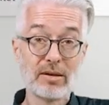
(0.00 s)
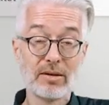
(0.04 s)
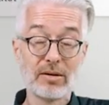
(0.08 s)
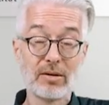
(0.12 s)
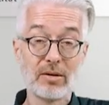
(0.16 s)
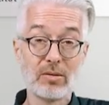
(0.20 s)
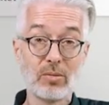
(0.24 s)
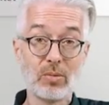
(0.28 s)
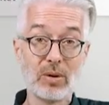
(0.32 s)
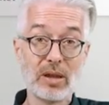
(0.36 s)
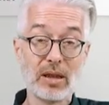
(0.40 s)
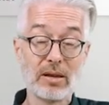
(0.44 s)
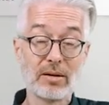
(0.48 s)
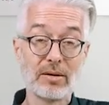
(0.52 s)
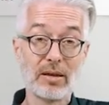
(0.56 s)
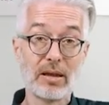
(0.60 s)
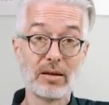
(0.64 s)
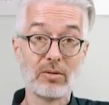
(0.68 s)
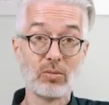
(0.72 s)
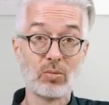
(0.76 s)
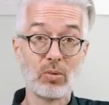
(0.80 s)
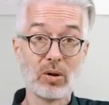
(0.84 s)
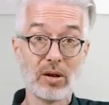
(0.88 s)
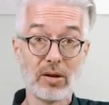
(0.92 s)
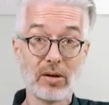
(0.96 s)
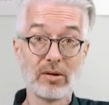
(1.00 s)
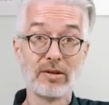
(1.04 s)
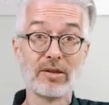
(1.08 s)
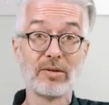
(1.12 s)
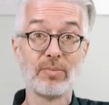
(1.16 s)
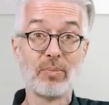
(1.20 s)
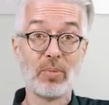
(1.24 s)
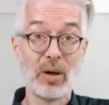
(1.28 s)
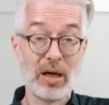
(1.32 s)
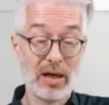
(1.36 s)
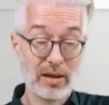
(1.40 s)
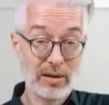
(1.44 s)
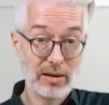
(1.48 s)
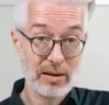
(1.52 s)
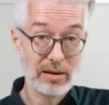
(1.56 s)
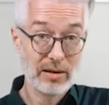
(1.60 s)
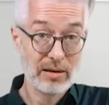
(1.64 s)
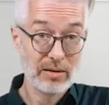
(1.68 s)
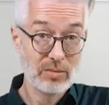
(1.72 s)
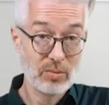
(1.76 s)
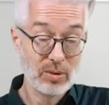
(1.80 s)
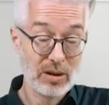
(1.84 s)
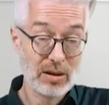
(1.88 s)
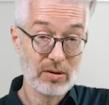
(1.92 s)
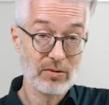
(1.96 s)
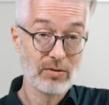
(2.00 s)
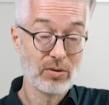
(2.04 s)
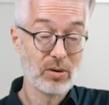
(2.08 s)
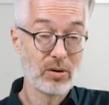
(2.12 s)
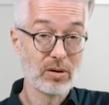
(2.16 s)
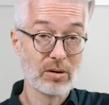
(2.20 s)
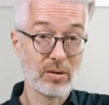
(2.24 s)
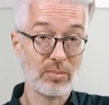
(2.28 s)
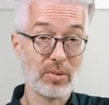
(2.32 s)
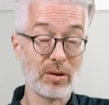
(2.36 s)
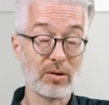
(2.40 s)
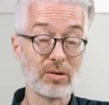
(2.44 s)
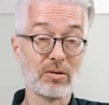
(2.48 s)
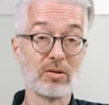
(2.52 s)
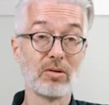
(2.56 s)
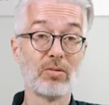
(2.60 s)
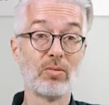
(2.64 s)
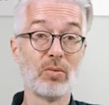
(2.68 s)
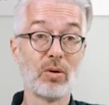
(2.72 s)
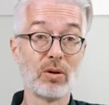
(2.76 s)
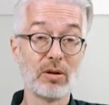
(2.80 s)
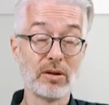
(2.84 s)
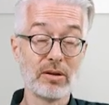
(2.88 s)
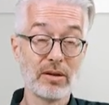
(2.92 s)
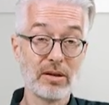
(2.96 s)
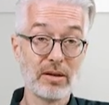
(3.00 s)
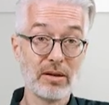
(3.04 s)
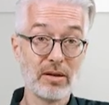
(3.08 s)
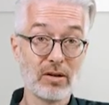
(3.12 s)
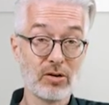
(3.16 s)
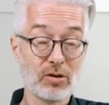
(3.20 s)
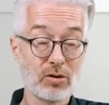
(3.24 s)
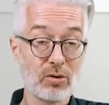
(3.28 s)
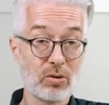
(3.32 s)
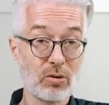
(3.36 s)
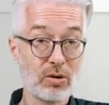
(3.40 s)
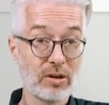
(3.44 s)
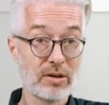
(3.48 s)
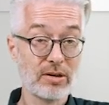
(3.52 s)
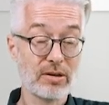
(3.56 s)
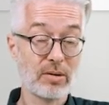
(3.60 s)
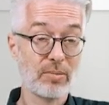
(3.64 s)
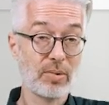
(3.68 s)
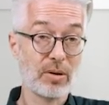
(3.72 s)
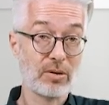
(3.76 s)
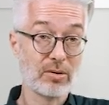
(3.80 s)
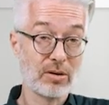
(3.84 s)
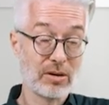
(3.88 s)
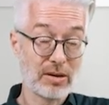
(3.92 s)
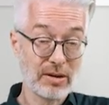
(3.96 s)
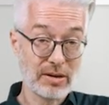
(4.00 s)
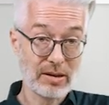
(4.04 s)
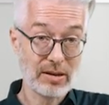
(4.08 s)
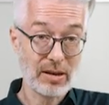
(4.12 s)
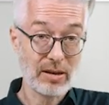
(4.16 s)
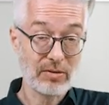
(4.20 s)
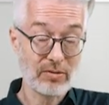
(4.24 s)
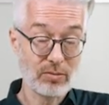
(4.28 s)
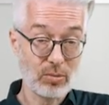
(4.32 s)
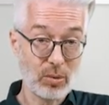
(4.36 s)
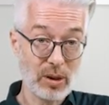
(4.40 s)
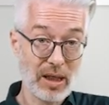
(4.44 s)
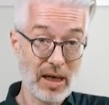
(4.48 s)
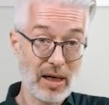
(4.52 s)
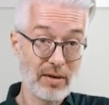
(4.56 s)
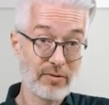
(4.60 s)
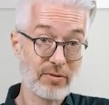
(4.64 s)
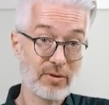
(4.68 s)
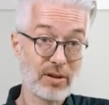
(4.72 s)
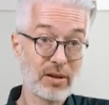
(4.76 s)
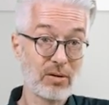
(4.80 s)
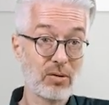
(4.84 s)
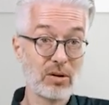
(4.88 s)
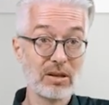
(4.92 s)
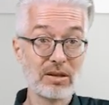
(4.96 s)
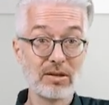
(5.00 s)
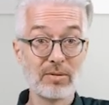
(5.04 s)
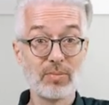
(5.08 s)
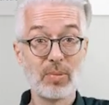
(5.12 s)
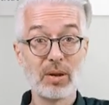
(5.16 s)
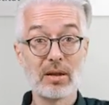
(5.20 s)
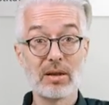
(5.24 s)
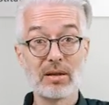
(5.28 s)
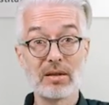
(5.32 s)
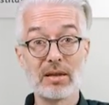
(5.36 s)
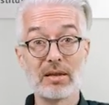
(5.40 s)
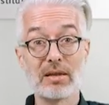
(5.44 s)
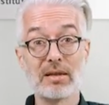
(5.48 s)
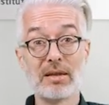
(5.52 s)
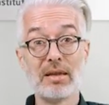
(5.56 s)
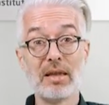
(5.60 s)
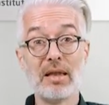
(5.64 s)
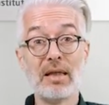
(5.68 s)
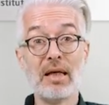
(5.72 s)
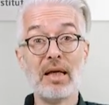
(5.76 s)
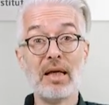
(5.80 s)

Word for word: So we are done with SPARQL. We have heard about quality assurance, about the stuff we have there in SPARQL.